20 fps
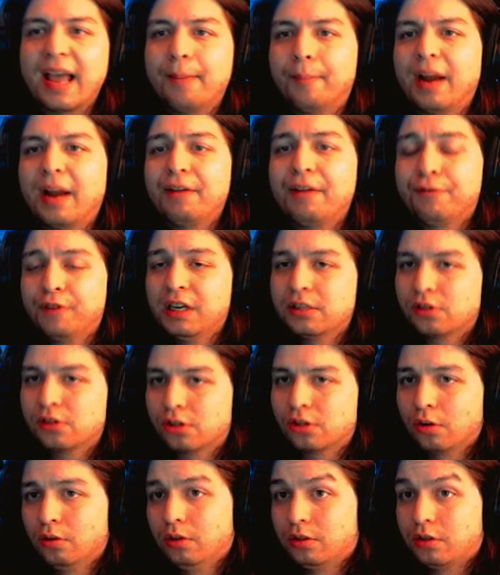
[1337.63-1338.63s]
My friend
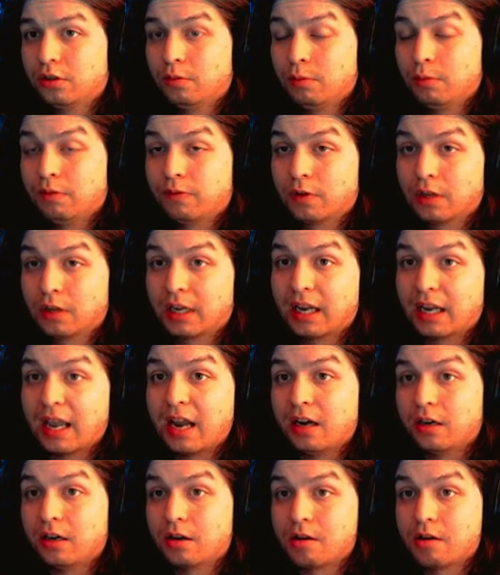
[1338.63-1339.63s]
sold it to me for like
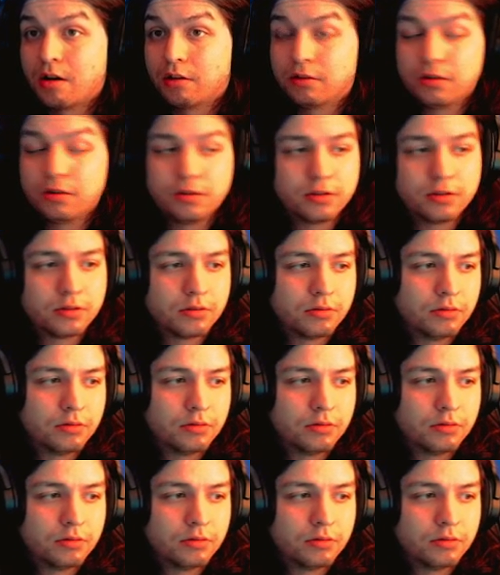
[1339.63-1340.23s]
$80.